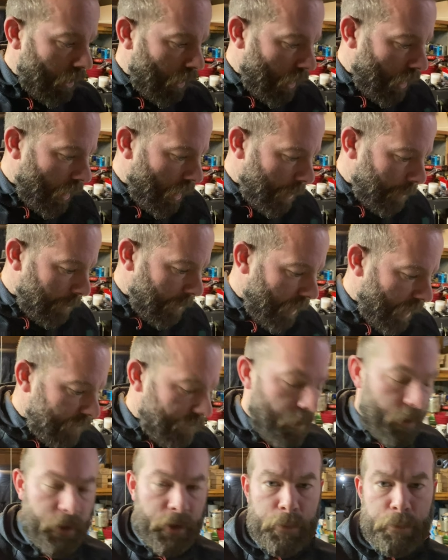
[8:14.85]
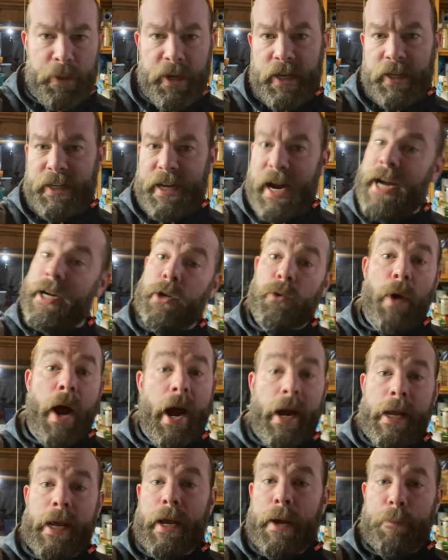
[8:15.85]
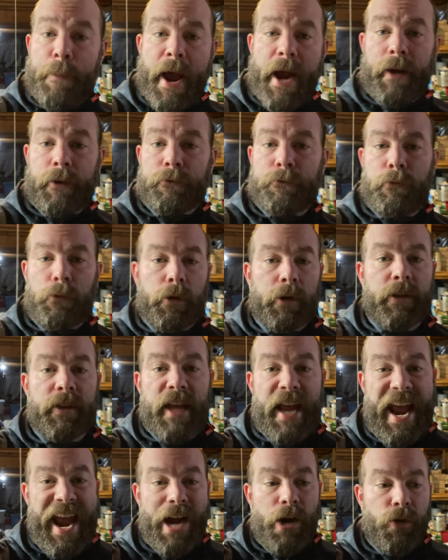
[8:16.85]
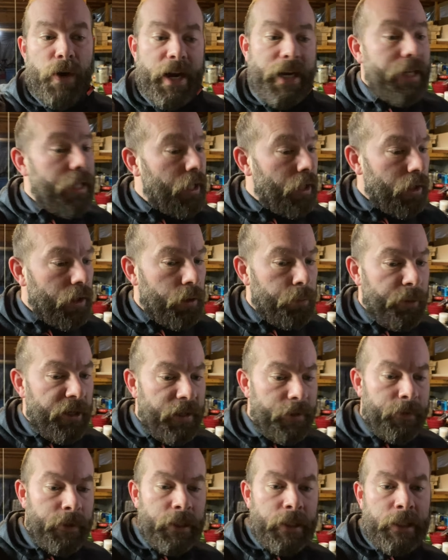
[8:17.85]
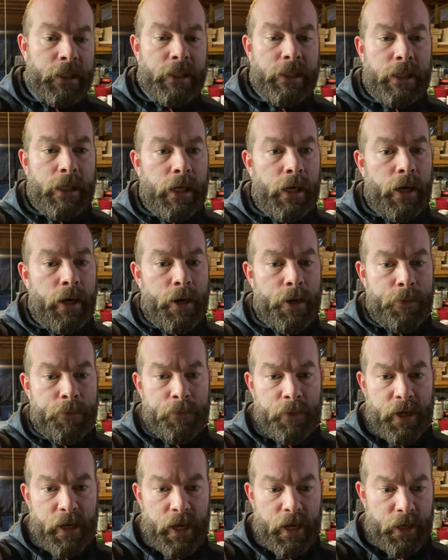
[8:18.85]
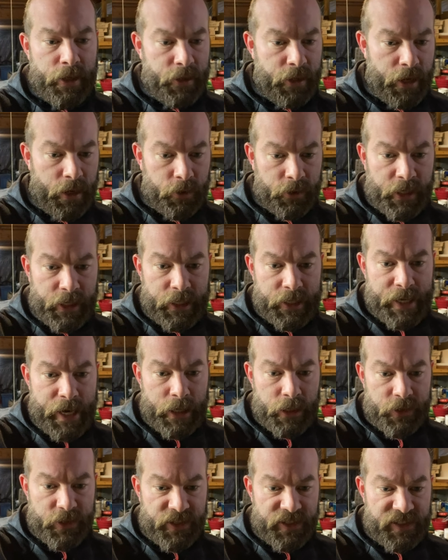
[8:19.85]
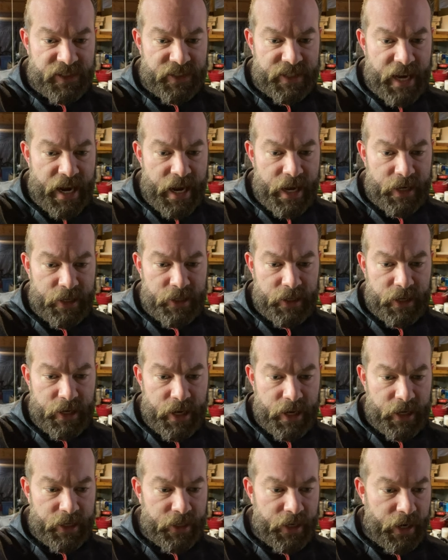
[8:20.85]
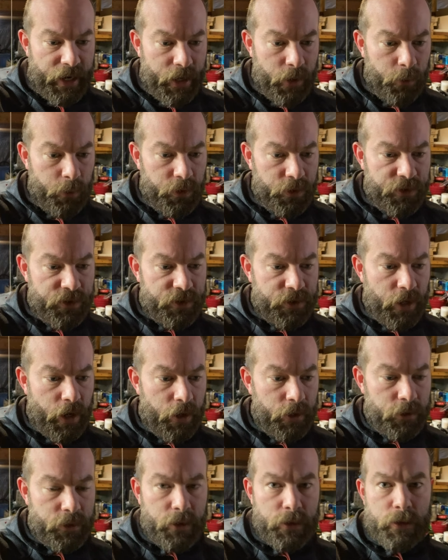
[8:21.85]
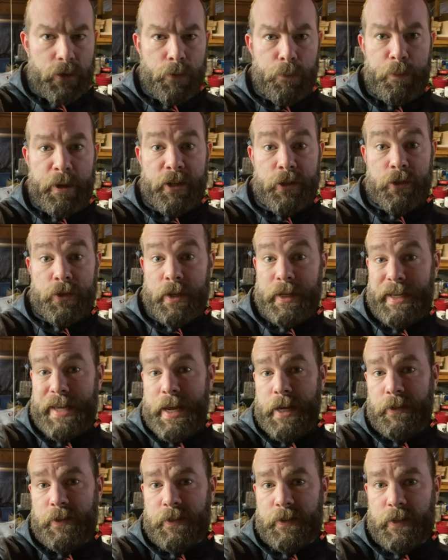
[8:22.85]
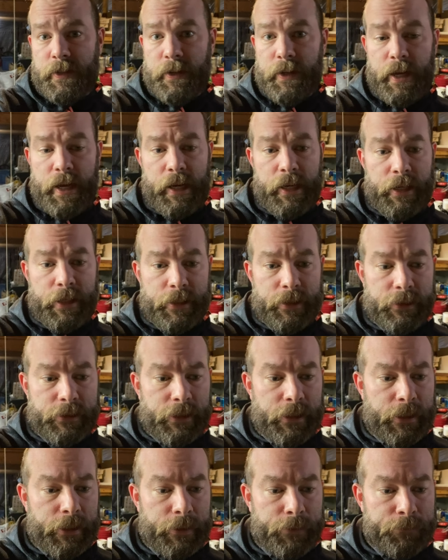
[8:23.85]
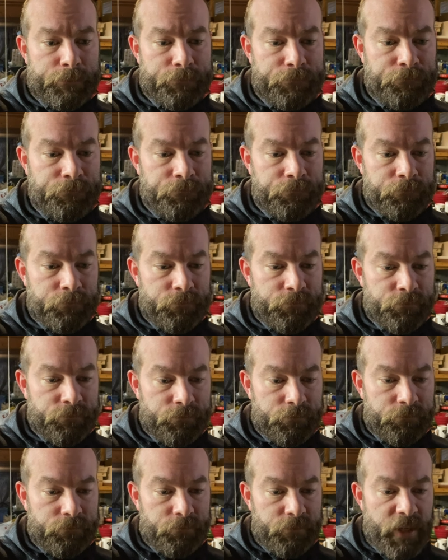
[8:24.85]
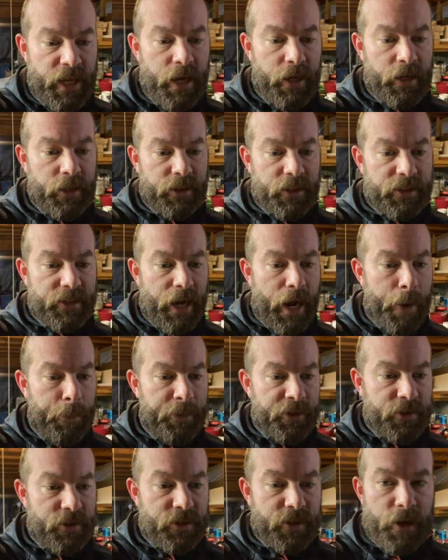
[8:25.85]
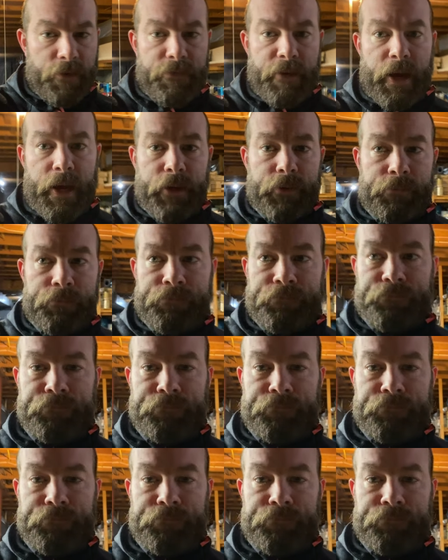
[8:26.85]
I've already been kind of rocking it back and forth to aerate it a little bit. And I'll get it onto the stand and I will start to pitch the yeast and, yeah, get the top and stuff on.